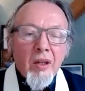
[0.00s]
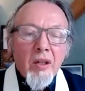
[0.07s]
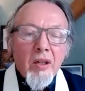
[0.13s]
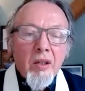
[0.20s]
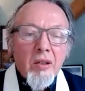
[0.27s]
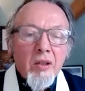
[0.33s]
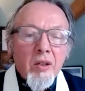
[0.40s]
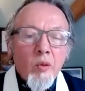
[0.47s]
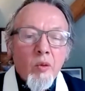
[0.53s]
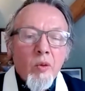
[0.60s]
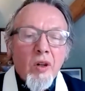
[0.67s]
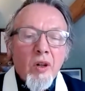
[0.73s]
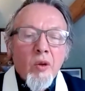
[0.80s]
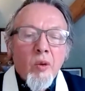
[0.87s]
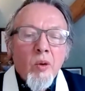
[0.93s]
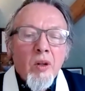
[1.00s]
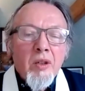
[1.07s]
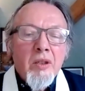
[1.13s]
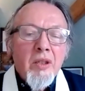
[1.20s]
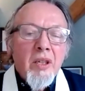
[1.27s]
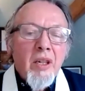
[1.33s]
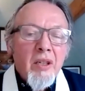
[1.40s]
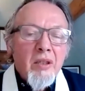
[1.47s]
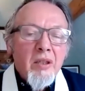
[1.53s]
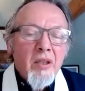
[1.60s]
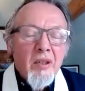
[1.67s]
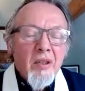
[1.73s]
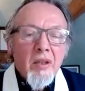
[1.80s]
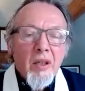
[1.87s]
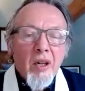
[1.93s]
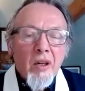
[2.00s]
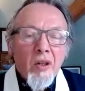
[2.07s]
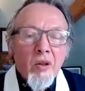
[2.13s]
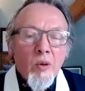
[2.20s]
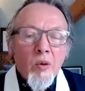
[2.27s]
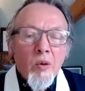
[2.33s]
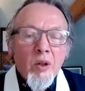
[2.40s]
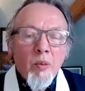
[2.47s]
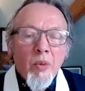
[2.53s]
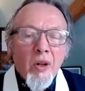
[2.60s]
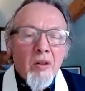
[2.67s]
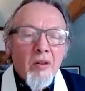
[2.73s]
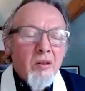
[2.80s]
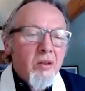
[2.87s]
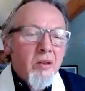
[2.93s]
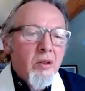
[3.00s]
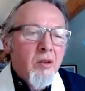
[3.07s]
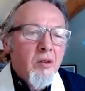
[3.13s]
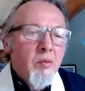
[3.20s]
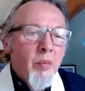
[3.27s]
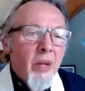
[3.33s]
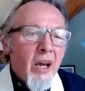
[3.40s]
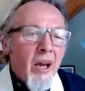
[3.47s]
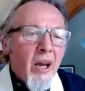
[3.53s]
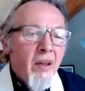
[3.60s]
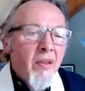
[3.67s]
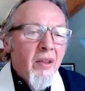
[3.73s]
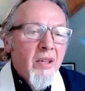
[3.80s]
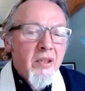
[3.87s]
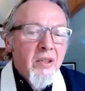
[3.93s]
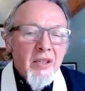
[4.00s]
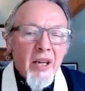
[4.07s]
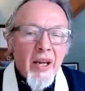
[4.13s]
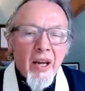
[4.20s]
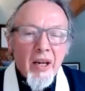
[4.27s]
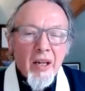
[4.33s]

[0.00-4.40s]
So what qualities are called upon to bear this attack?